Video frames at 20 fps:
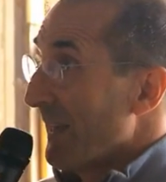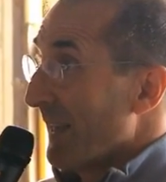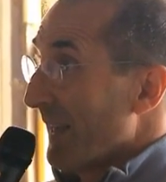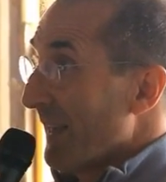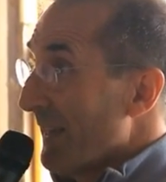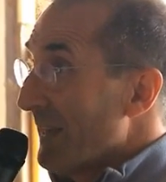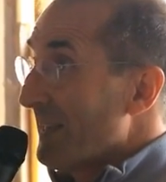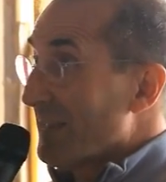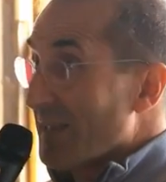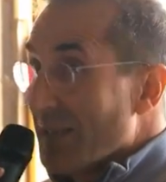
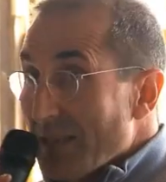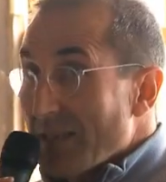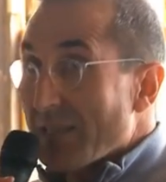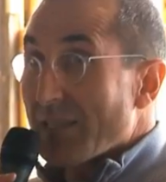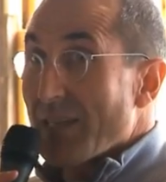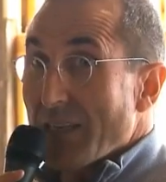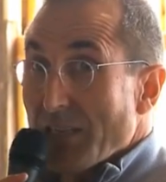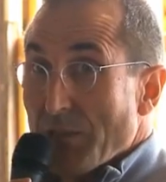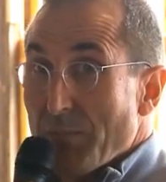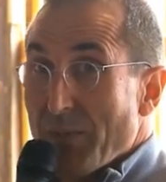it is an
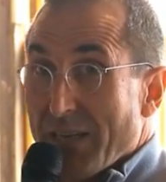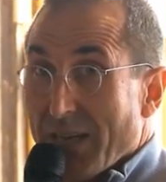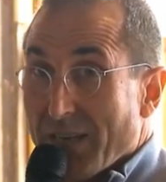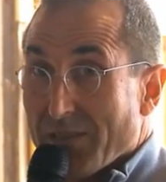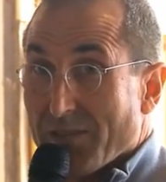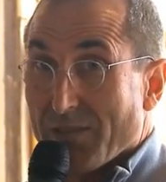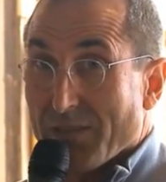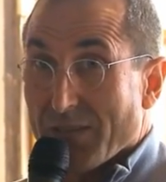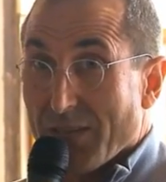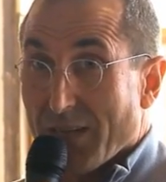assessment
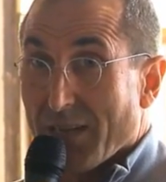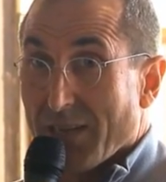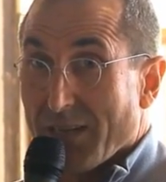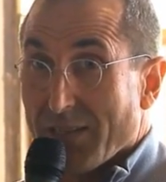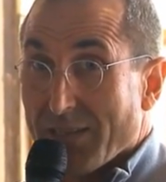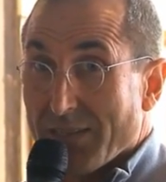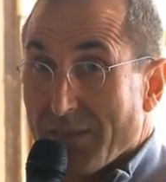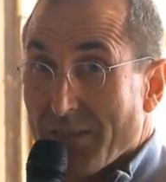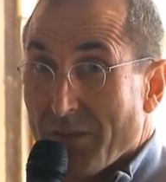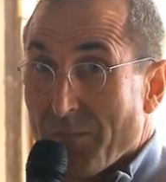
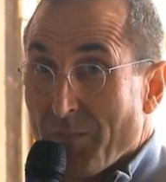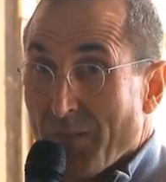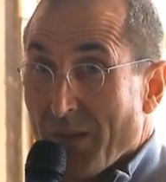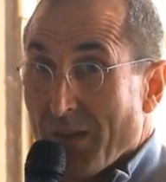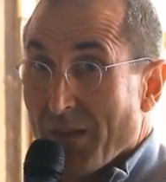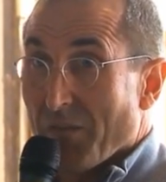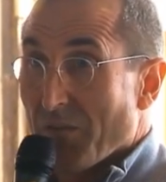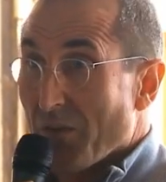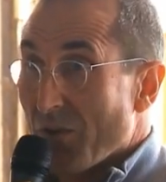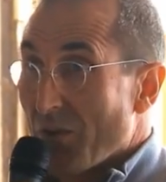exercise.
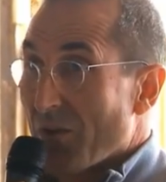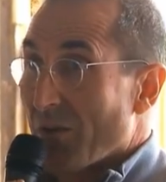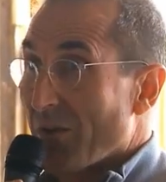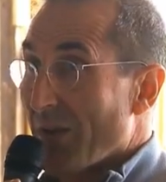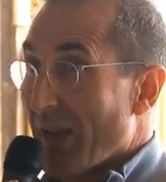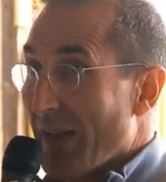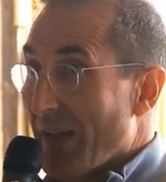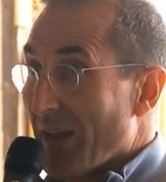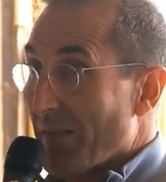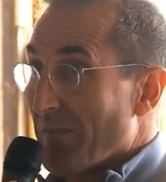If you don't
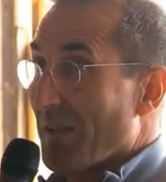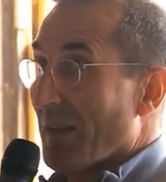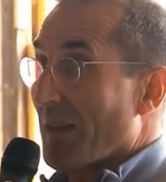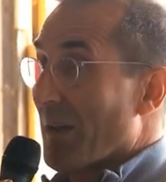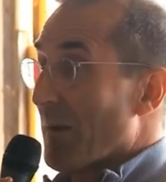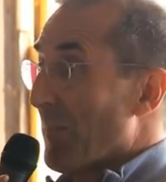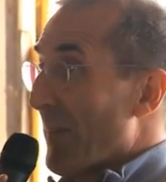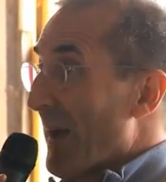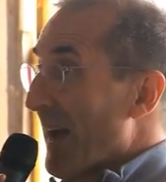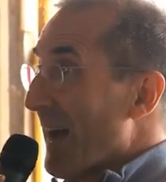have the
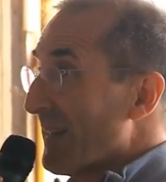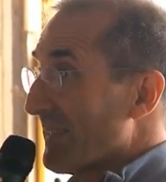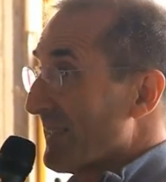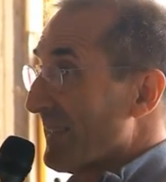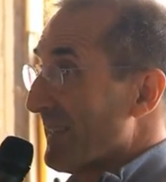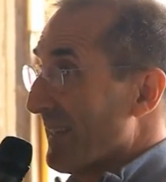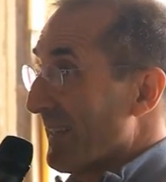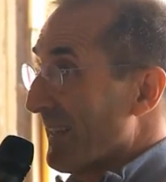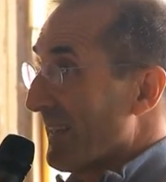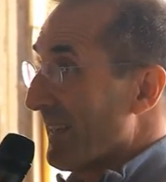
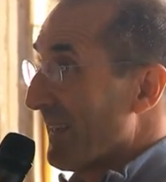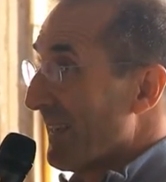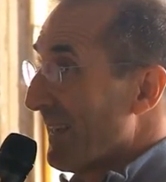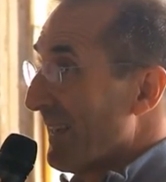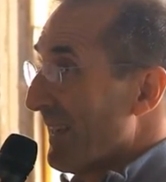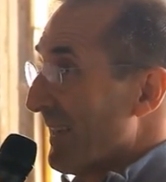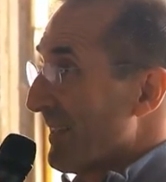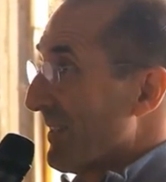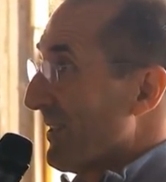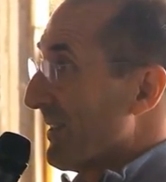capacity
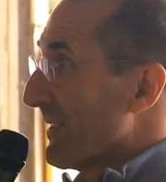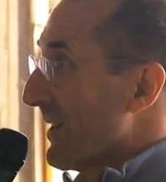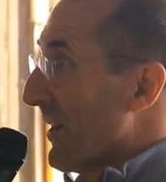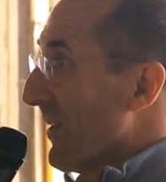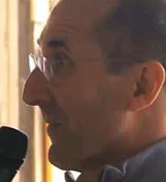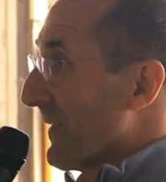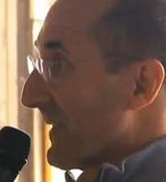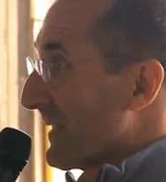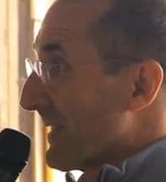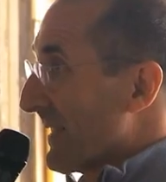to
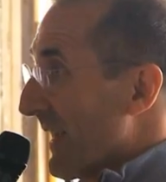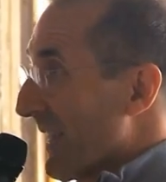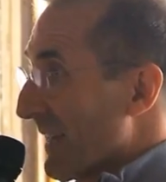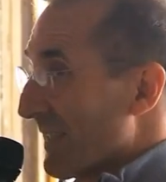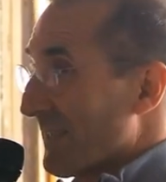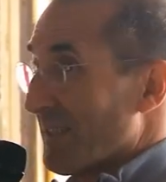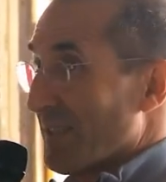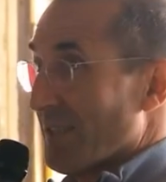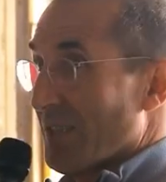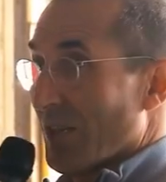
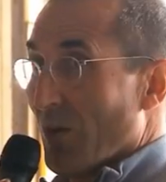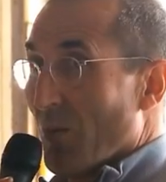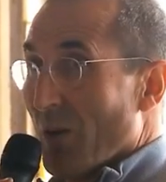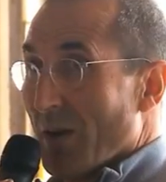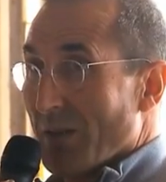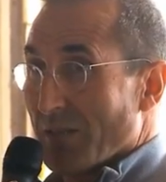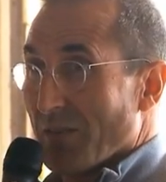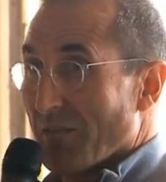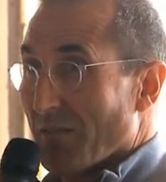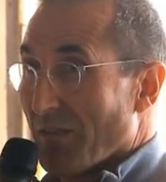self-assess, to
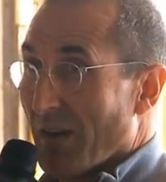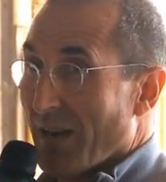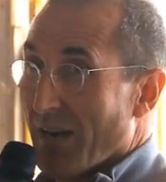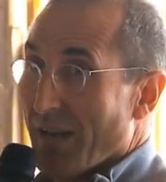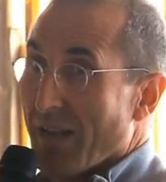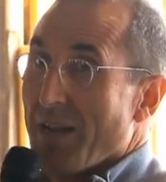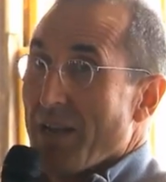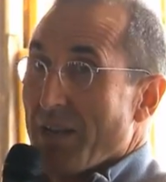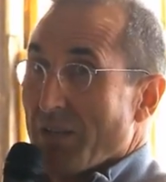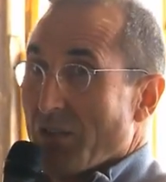
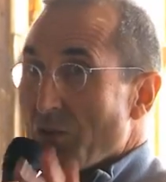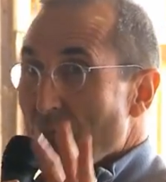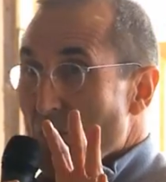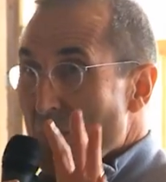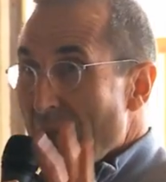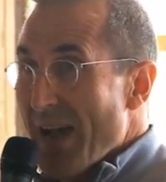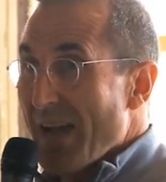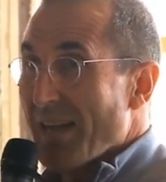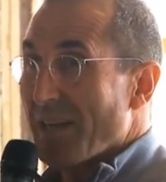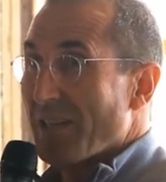quantify, to
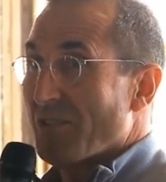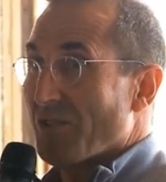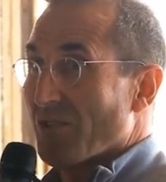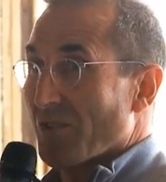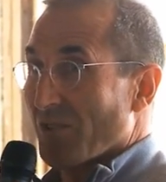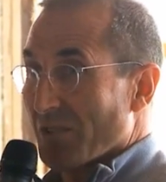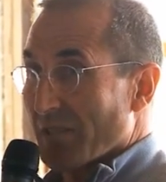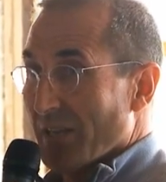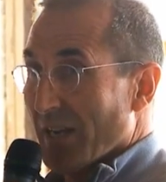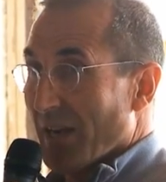manage
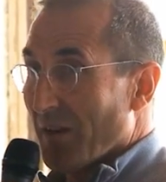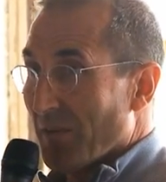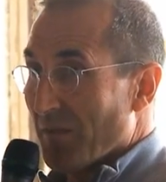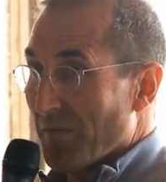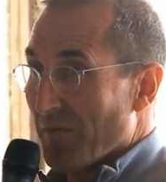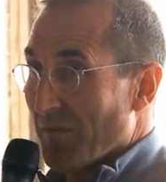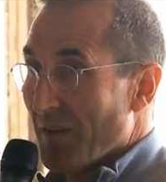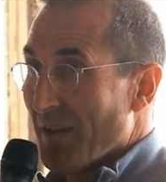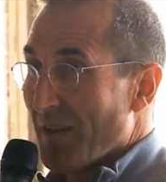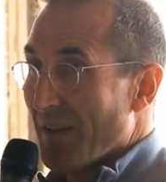yourself,